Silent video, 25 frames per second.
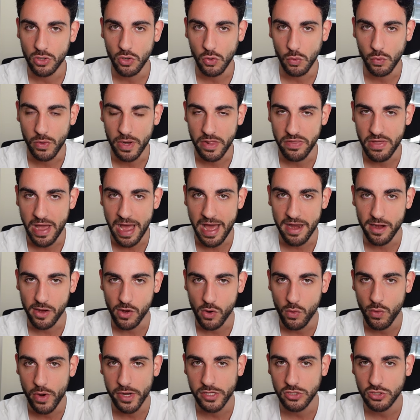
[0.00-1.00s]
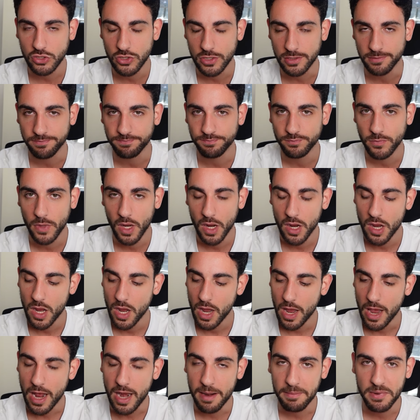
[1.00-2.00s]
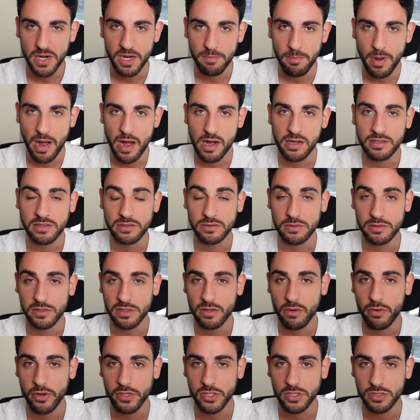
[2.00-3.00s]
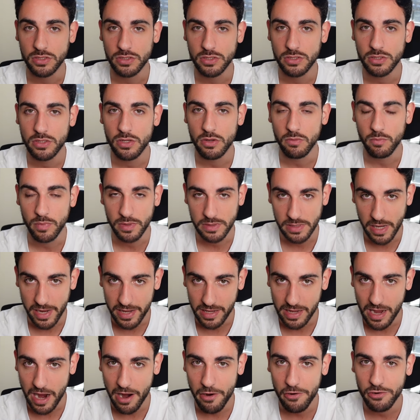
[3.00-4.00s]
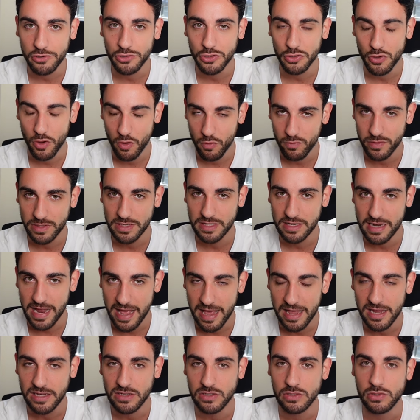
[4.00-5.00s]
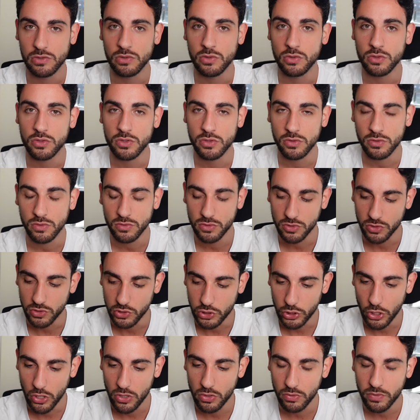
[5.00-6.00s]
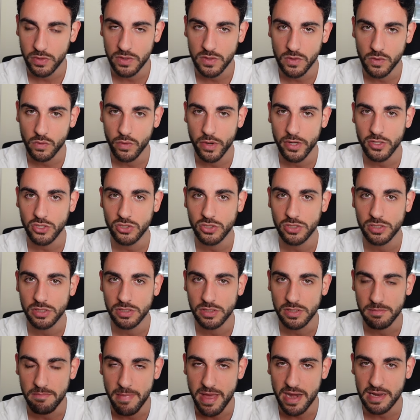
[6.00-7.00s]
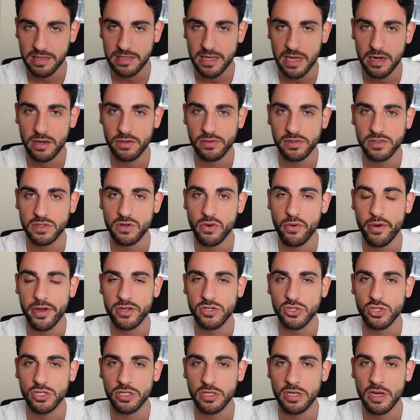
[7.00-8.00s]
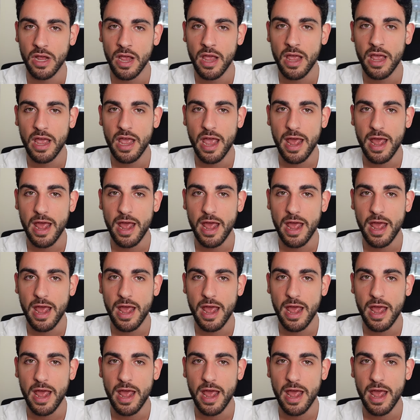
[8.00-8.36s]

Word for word: call with, I had a question, and I'm going to pass on this question to you because I encourage you over today to, to, to journal this question, to meditate on this question,